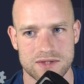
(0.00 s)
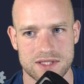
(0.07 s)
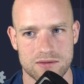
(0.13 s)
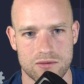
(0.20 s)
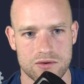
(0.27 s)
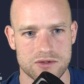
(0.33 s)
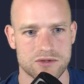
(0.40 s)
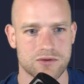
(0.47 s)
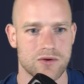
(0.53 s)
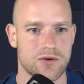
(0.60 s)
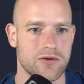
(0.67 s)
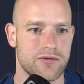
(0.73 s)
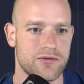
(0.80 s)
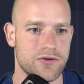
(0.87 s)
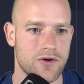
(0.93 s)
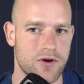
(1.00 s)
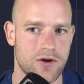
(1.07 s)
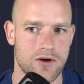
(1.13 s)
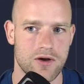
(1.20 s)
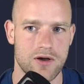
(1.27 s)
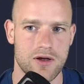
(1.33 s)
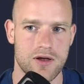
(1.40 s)
0. So for
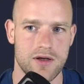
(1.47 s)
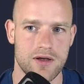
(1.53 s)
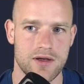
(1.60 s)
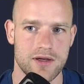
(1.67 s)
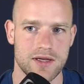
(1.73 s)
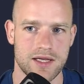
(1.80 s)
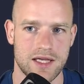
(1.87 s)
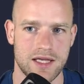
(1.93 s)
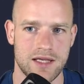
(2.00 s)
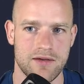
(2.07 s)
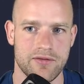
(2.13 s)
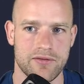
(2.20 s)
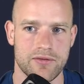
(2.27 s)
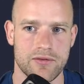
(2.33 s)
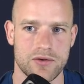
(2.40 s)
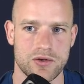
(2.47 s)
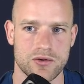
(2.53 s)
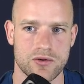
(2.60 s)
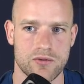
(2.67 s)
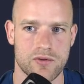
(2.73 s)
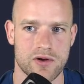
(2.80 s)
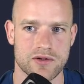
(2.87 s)
if
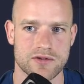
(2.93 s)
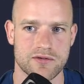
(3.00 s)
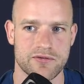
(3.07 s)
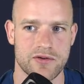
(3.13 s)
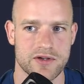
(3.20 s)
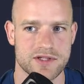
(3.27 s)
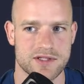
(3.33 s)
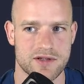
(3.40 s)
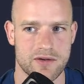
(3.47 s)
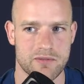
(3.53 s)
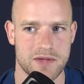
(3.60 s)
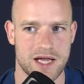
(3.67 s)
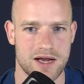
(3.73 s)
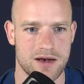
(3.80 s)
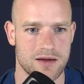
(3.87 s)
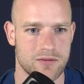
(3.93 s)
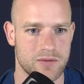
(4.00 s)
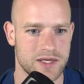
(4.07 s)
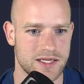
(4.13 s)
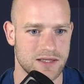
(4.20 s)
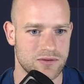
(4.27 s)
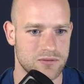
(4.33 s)
we're on the first thumbnail,
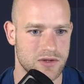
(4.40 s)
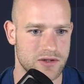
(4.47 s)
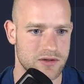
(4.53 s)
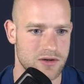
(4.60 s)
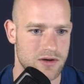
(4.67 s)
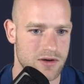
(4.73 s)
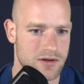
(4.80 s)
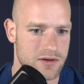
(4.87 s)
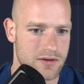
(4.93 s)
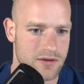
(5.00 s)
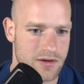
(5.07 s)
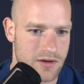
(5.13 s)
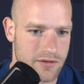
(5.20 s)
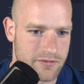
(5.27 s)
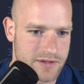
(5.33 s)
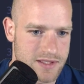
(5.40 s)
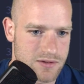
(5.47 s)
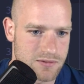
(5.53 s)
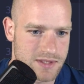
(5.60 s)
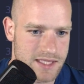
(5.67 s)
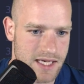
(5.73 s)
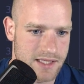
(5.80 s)
we need to handle this
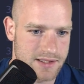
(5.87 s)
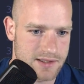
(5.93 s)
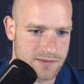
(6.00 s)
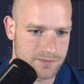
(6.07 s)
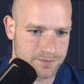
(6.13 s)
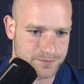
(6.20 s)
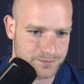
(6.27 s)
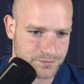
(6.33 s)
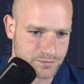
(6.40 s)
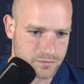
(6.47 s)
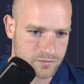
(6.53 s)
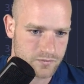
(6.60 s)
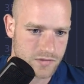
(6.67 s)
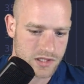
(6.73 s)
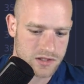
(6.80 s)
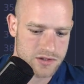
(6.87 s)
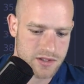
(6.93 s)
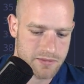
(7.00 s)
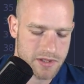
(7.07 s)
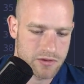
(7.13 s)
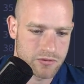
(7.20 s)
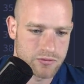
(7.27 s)
use case. So
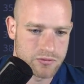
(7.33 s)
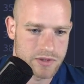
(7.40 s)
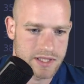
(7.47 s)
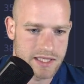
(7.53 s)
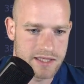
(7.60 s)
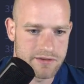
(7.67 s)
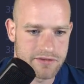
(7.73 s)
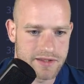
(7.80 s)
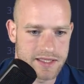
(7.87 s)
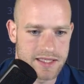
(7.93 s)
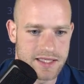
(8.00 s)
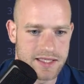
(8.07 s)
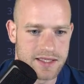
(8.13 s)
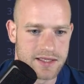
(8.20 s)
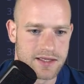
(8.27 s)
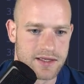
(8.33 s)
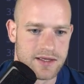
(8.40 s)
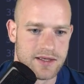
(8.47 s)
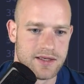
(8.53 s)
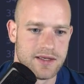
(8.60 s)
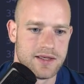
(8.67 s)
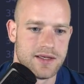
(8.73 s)
I'm going to do if key
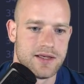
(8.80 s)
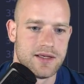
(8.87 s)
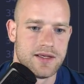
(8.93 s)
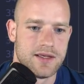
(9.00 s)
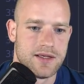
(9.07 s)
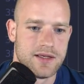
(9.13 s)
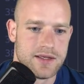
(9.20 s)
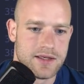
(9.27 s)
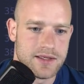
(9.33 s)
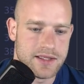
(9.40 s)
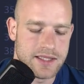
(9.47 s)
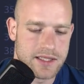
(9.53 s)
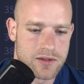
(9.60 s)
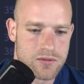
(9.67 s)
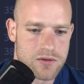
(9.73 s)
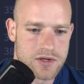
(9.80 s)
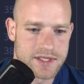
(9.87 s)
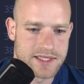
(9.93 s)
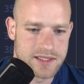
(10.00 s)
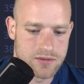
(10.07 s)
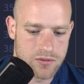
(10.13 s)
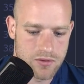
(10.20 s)
equals
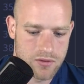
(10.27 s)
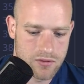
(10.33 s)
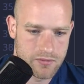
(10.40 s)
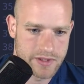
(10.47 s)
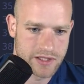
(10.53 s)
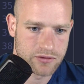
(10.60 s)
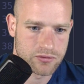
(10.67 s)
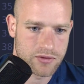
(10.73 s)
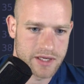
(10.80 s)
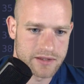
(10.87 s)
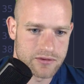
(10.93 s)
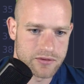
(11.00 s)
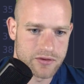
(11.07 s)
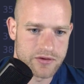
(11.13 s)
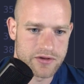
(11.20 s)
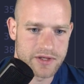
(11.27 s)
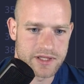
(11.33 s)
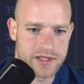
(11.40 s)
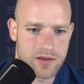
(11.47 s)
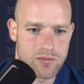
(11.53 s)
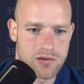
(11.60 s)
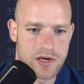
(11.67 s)
0, we need to write another
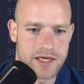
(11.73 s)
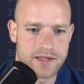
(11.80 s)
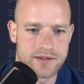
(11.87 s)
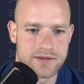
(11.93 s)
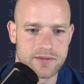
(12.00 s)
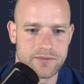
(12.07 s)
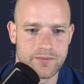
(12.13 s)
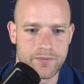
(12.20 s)
interpolate.